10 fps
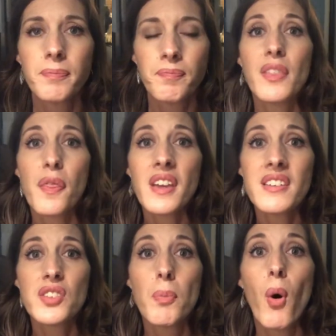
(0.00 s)
And the thing
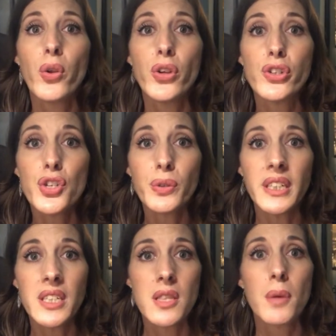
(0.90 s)
is, the more you do
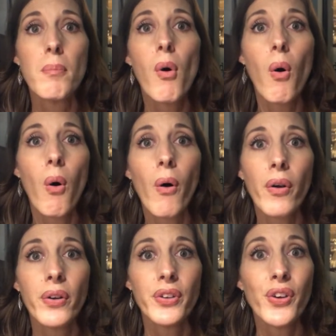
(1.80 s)
it, the
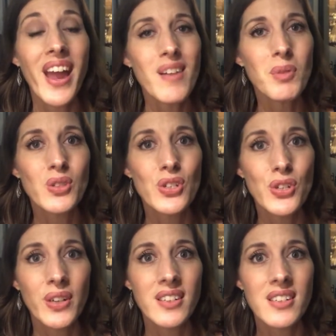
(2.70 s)
more you're able to
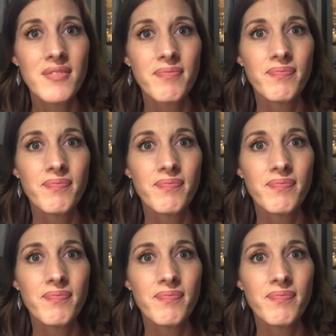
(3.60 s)
do it.